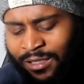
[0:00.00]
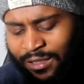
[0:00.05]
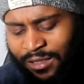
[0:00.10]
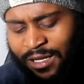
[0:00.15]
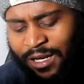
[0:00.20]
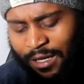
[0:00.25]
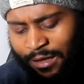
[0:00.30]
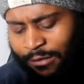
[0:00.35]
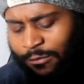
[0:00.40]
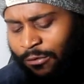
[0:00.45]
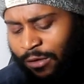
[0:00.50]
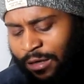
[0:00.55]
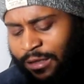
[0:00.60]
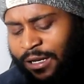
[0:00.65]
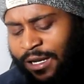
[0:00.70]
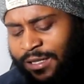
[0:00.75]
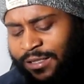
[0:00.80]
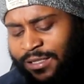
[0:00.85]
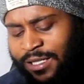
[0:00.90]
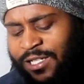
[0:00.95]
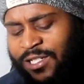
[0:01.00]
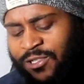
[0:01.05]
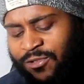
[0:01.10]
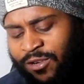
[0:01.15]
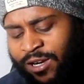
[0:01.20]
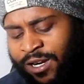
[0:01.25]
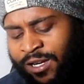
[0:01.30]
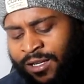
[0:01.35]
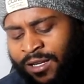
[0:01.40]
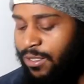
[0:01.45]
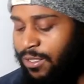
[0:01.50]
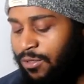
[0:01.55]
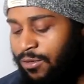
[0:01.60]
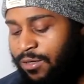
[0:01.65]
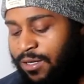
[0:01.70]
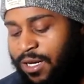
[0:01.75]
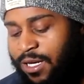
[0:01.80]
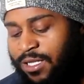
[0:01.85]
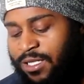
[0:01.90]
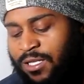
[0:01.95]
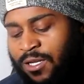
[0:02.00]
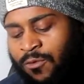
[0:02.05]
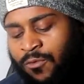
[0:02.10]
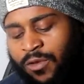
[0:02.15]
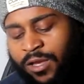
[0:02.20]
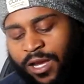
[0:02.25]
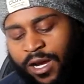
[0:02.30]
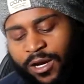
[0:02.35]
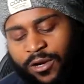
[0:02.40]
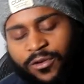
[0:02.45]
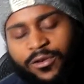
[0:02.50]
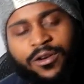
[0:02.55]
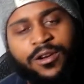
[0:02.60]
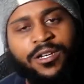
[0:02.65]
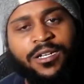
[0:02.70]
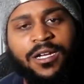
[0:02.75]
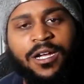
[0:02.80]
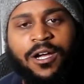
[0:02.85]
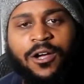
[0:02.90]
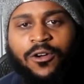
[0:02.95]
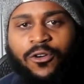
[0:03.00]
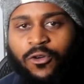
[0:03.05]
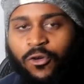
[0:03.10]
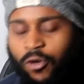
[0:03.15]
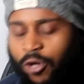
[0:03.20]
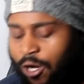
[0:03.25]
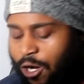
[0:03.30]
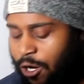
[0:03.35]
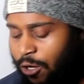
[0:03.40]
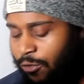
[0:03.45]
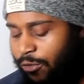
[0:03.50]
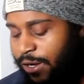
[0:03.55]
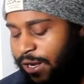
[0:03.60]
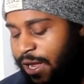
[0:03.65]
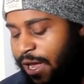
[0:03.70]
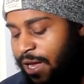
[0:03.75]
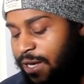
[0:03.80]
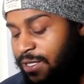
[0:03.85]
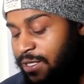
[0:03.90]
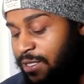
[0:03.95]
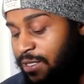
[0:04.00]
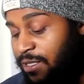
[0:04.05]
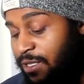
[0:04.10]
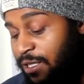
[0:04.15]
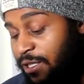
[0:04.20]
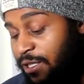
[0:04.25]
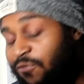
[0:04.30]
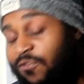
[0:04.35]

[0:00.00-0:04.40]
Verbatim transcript: yeah, I, I like that track. So the next song we got on here is called Crowd Reactions,